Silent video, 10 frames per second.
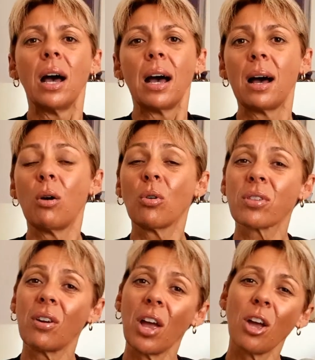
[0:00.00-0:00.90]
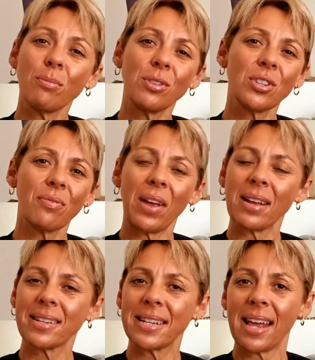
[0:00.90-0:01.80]
Also, I hope you just
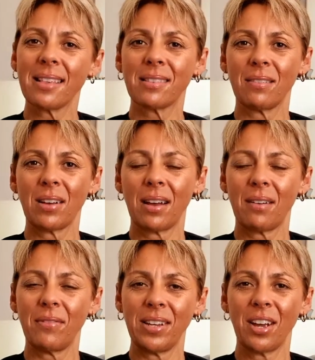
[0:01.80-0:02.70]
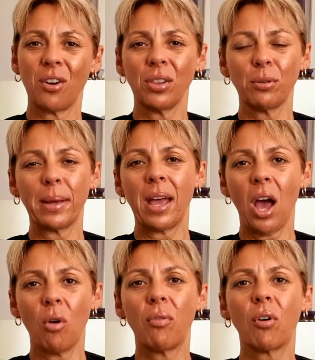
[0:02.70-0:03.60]
found today's video a little bit
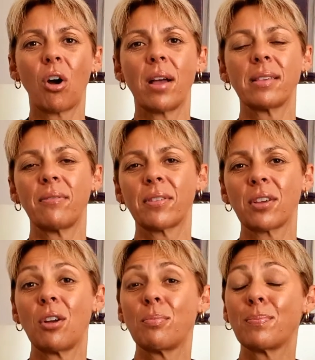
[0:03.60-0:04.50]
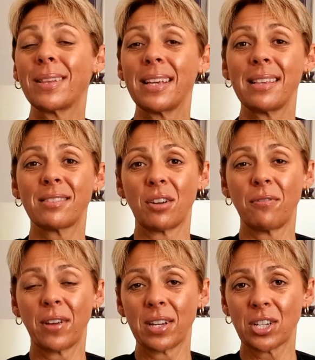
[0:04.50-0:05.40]
helpful, guys. If so, please
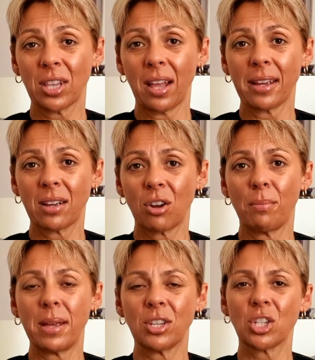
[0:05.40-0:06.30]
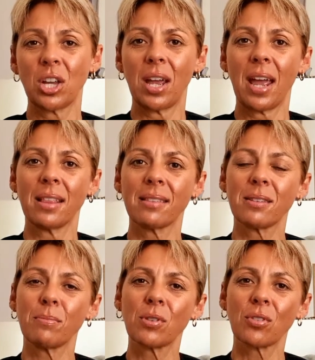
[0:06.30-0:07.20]
don't forget to like, comment, share, and
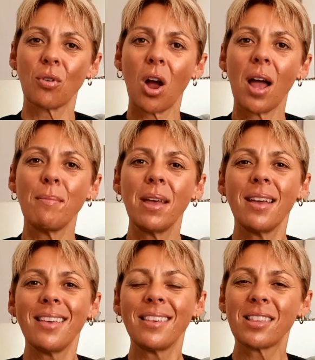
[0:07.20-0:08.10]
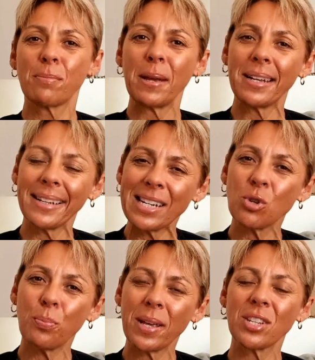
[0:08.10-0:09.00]
subscribe. This has been
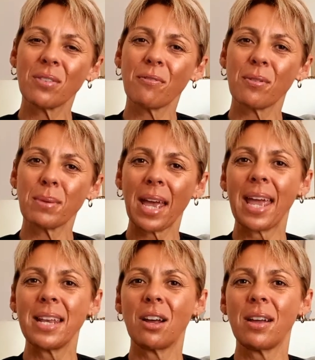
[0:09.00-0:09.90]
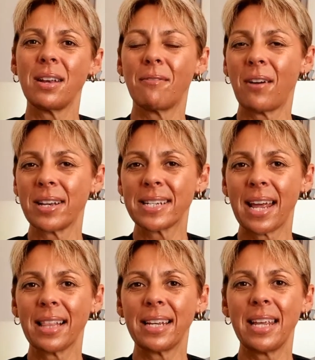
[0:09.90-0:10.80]
Lyndall Pincham from Canine
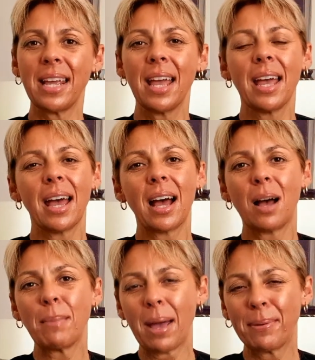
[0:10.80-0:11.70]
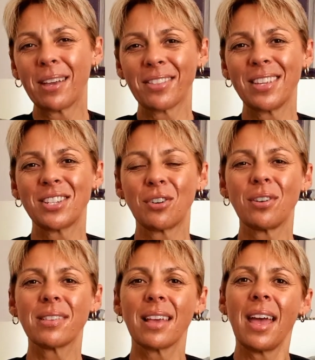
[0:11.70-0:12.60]
Vitality, Happy Healthy
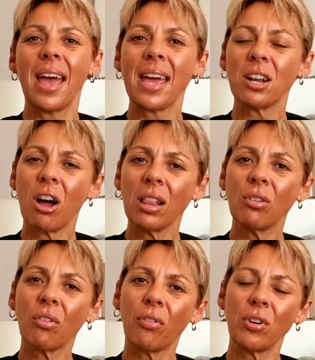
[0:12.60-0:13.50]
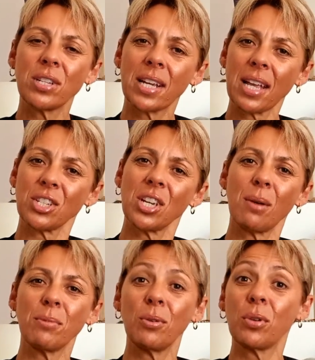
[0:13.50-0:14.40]
Dogs, and I look forward to catching
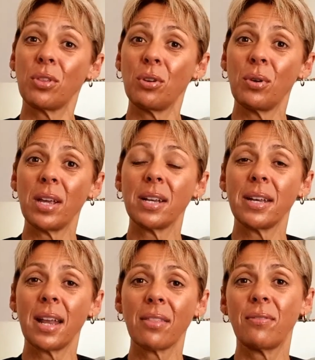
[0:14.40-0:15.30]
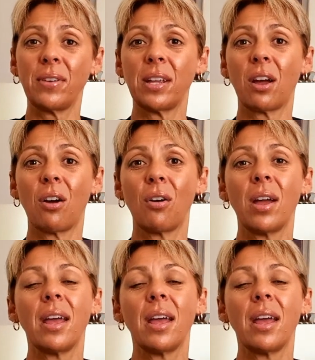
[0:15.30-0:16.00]
up with you in another video